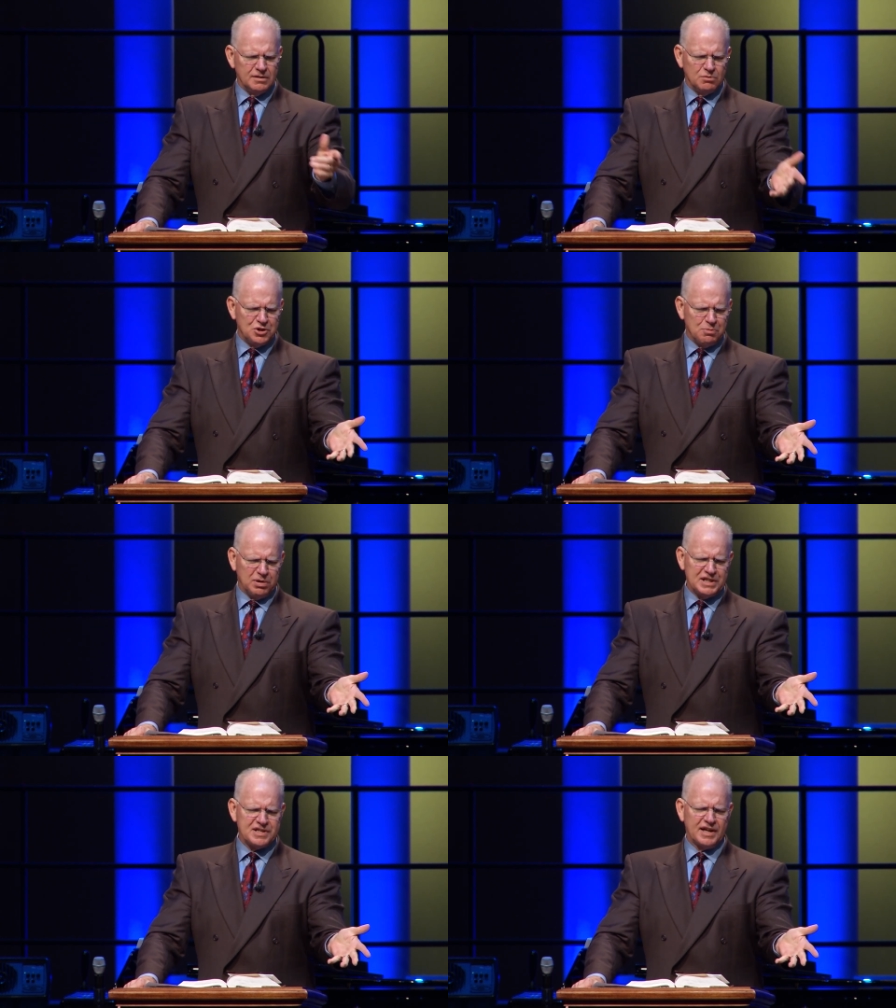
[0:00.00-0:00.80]
Would you
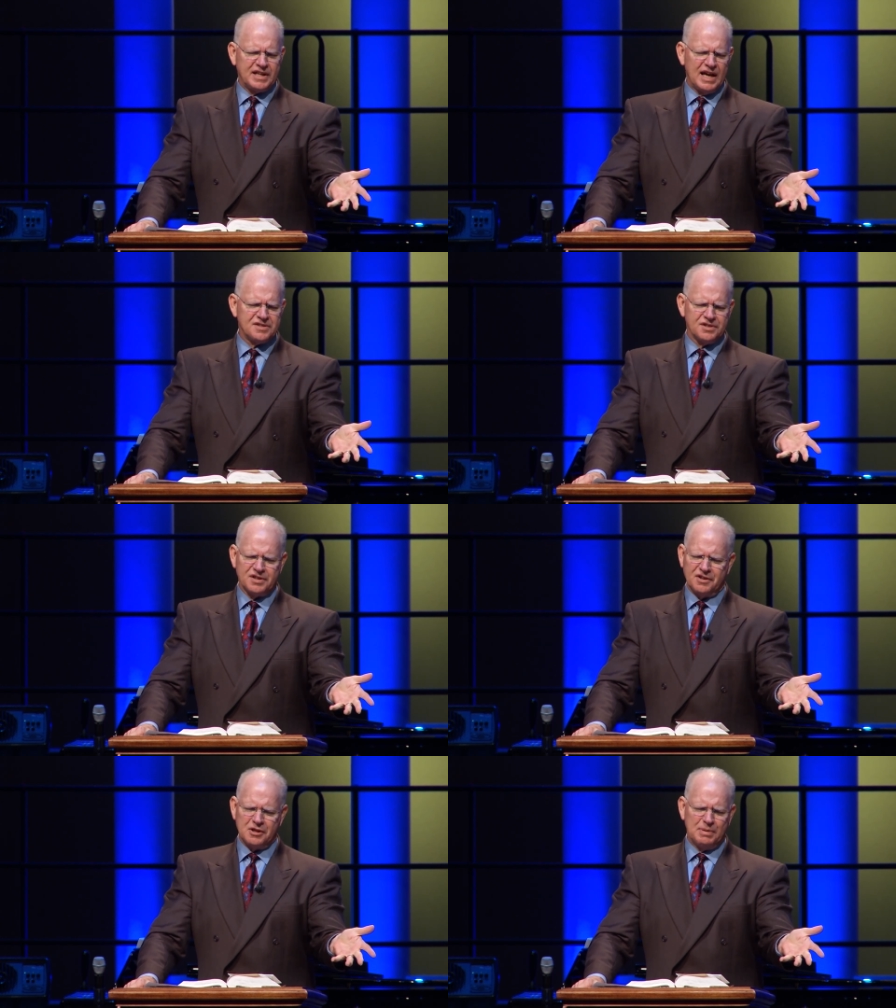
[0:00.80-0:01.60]
please not cast us
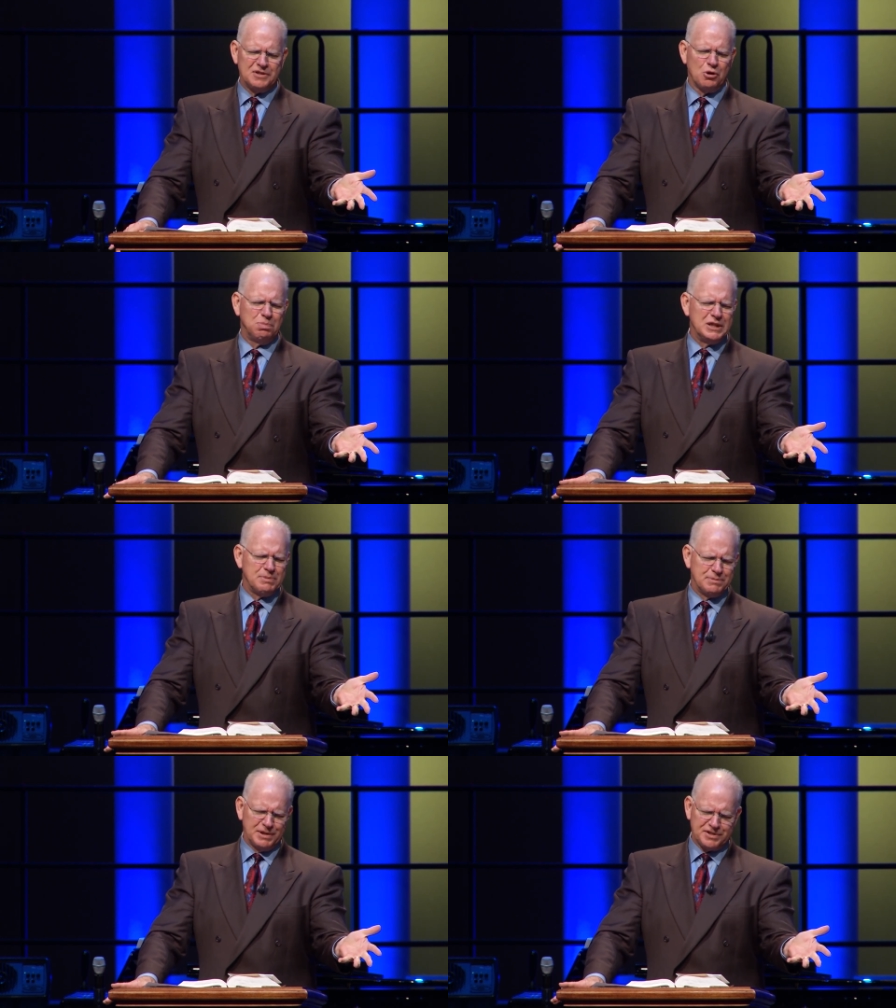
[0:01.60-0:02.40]
into the abyss? Oh, please,
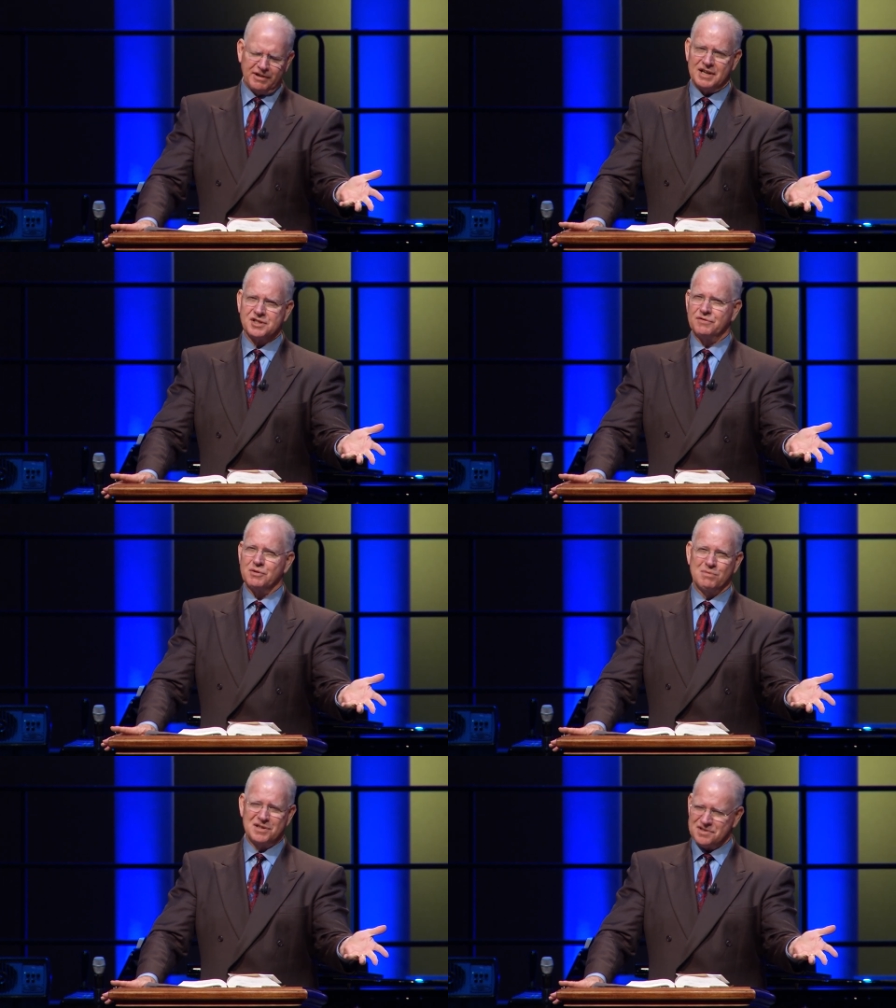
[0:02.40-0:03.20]
please, please. They're asking for
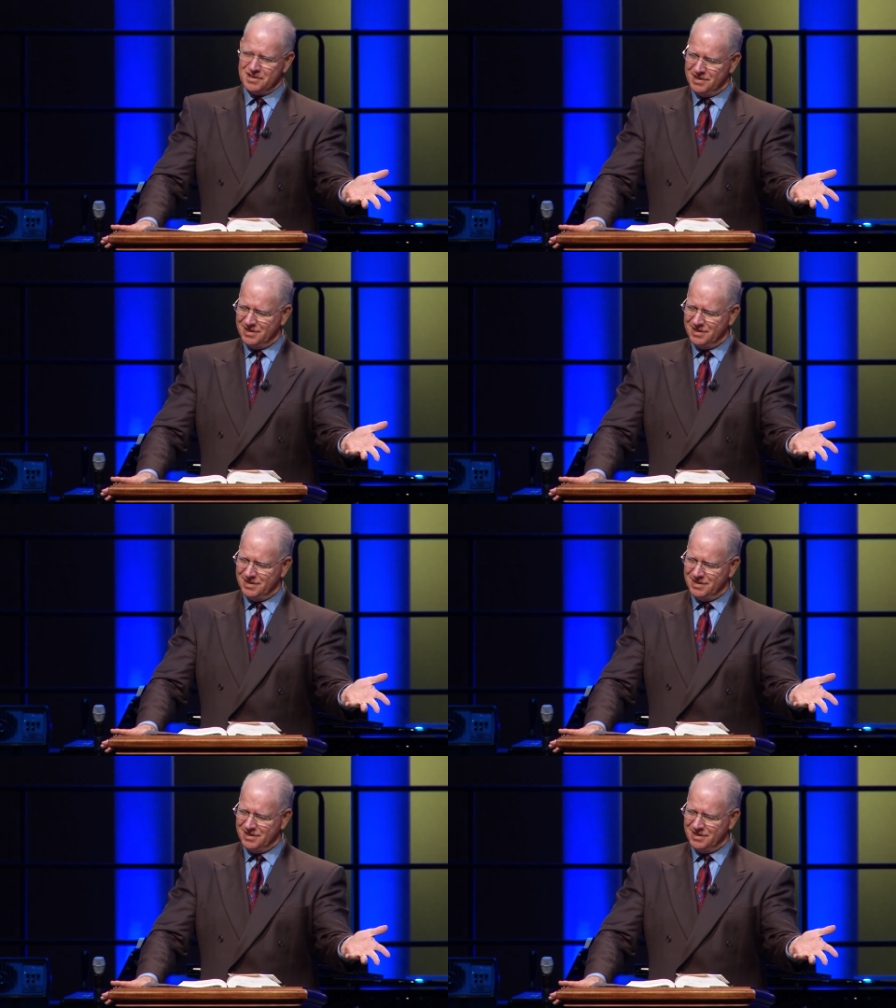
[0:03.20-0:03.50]
mercy.